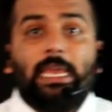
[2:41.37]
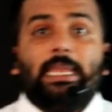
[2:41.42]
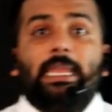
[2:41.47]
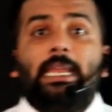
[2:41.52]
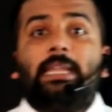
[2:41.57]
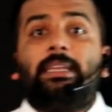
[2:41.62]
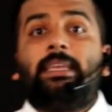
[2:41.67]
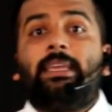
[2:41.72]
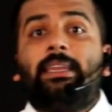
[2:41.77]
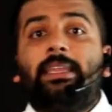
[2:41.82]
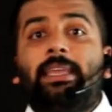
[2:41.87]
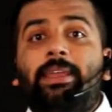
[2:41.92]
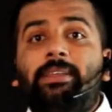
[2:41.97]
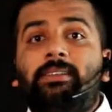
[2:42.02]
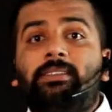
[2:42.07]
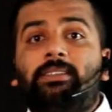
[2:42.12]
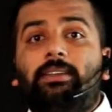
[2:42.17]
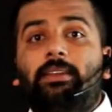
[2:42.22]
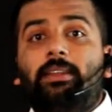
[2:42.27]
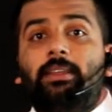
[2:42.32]
It
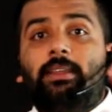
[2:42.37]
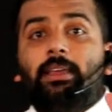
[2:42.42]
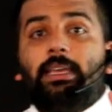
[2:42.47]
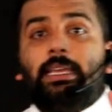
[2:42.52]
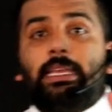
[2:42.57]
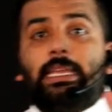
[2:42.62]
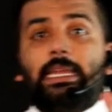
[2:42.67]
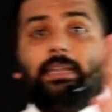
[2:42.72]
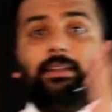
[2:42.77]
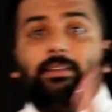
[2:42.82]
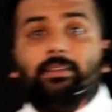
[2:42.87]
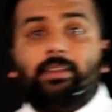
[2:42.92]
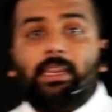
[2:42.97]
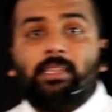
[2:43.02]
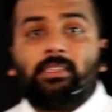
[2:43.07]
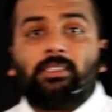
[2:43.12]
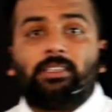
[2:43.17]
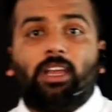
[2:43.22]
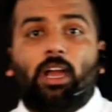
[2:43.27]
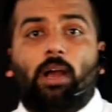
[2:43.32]
creates
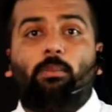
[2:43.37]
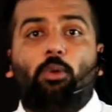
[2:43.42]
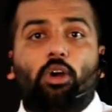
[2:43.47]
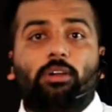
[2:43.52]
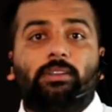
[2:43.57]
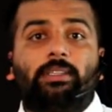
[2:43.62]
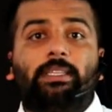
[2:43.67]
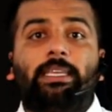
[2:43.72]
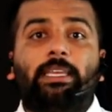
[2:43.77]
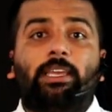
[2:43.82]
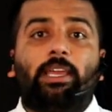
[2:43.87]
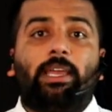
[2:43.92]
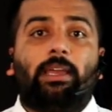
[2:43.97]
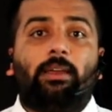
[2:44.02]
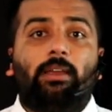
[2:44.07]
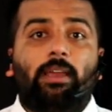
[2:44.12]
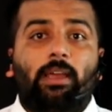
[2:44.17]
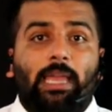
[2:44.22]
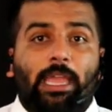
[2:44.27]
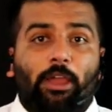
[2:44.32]
interest among
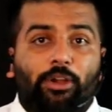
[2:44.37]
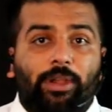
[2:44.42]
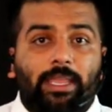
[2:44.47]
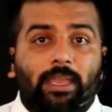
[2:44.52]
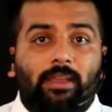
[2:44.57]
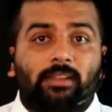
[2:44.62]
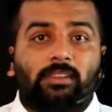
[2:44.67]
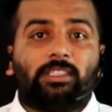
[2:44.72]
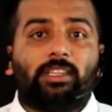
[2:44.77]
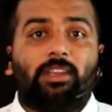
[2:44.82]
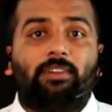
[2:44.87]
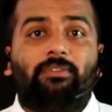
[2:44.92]
the audience